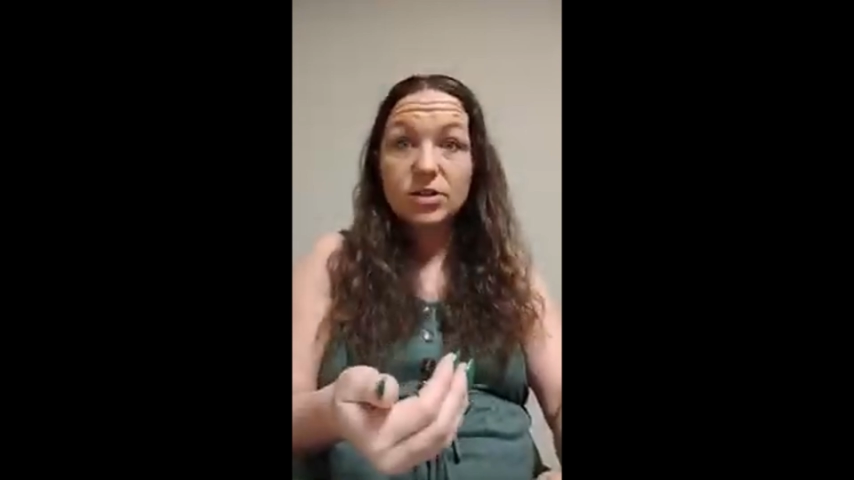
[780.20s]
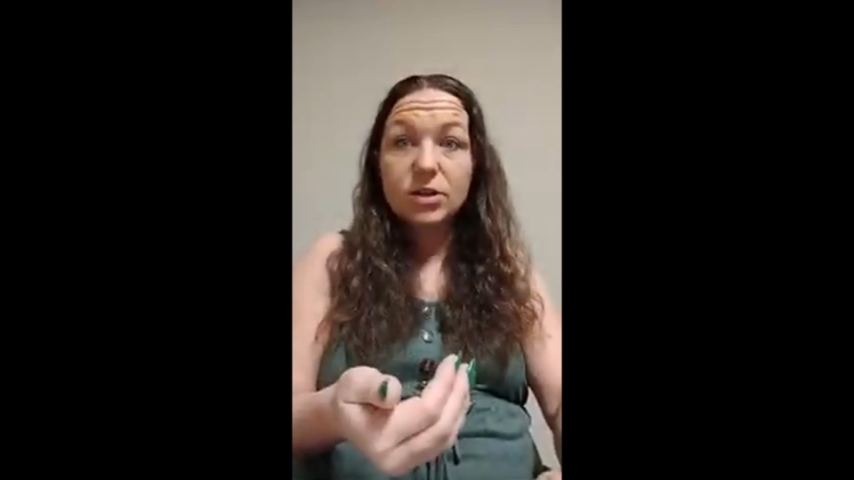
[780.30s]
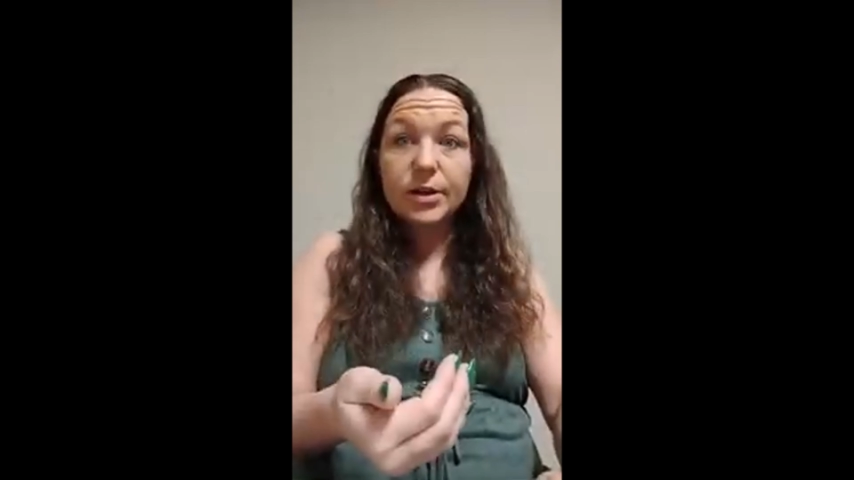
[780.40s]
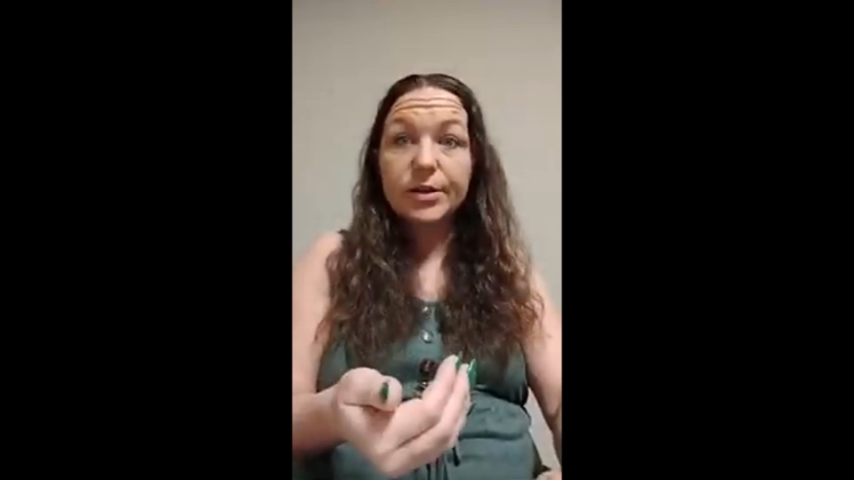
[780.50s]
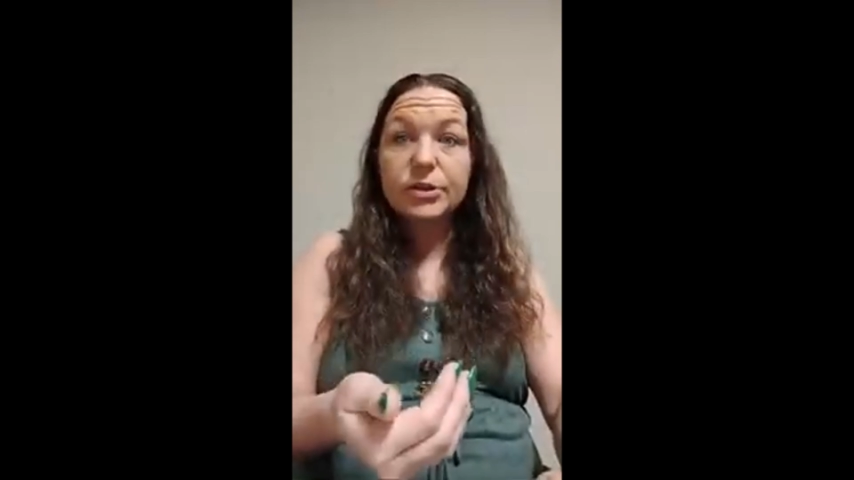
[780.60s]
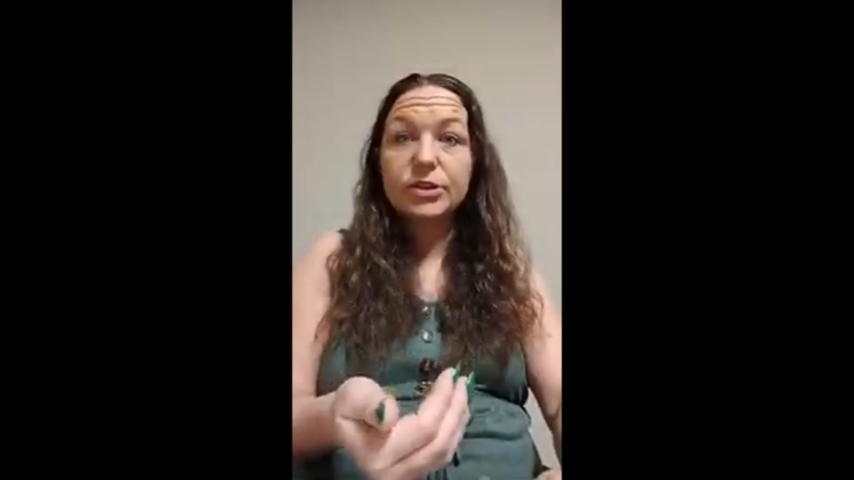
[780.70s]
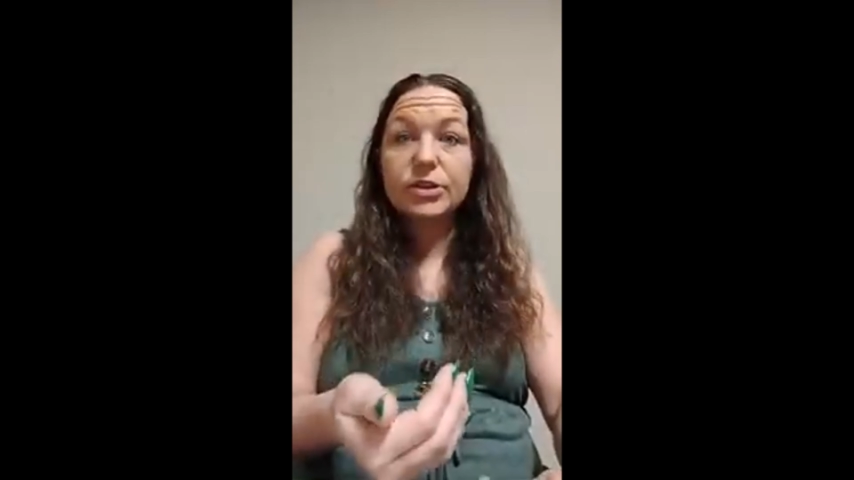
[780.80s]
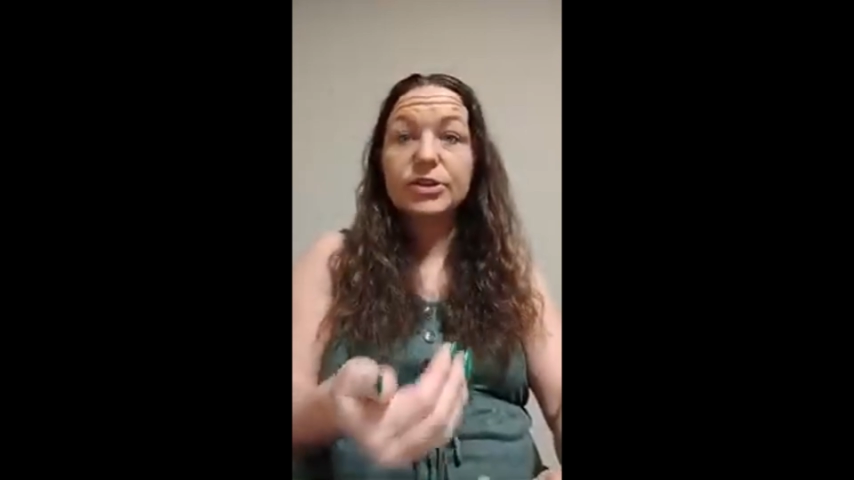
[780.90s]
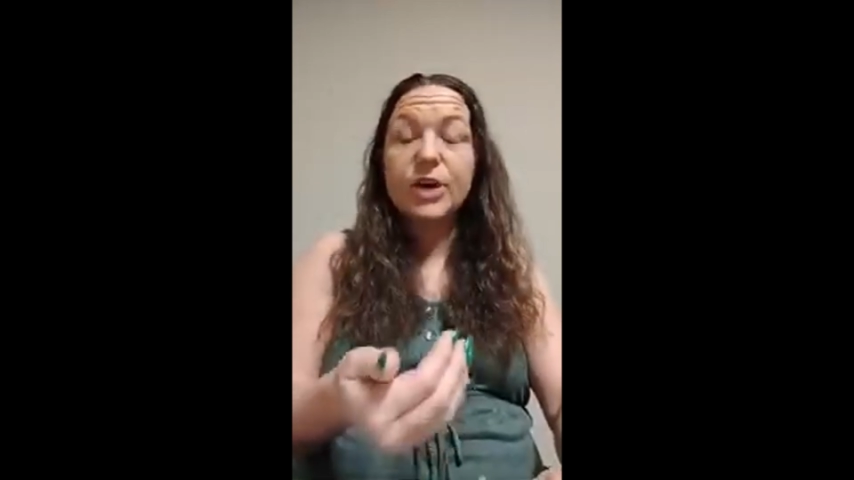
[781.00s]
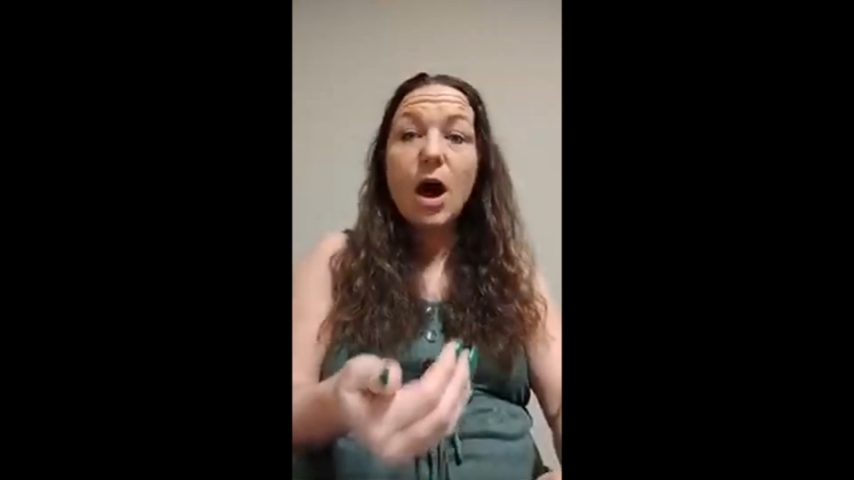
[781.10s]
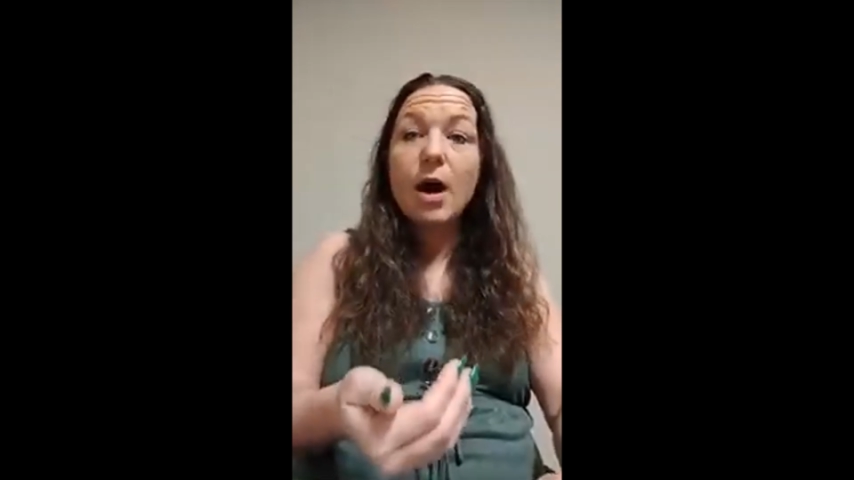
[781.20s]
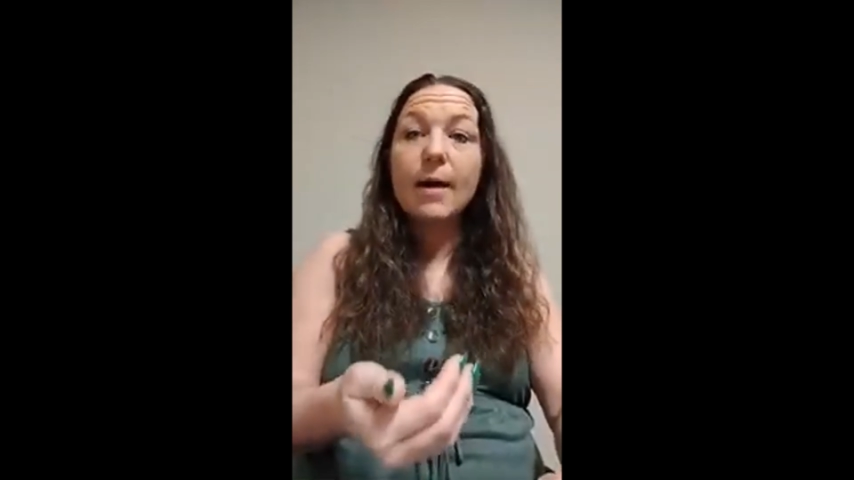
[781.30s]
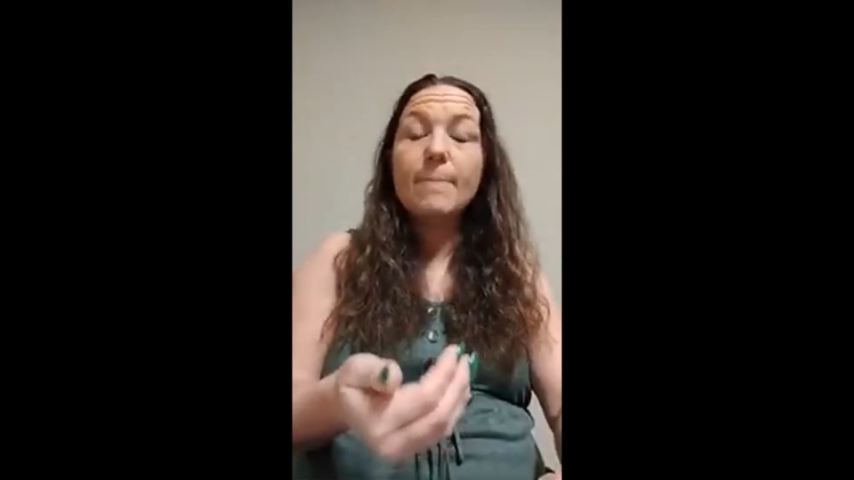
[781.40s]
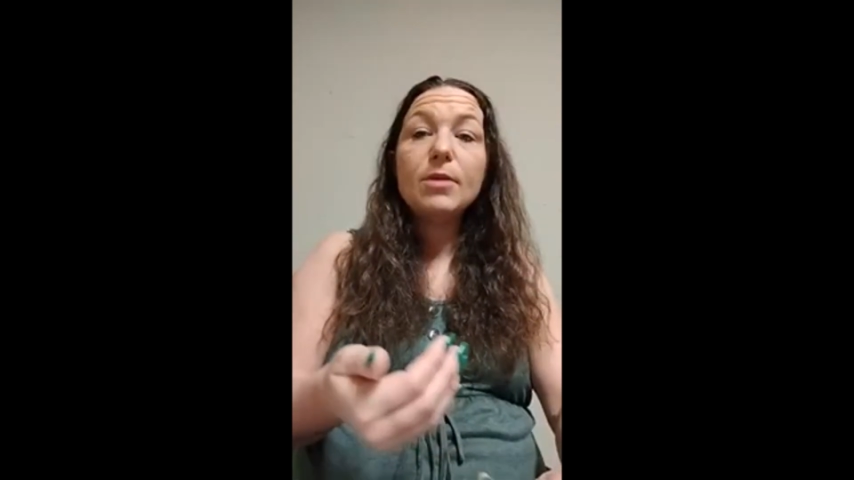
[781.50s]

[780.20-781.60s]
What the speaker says: clear. It's just not.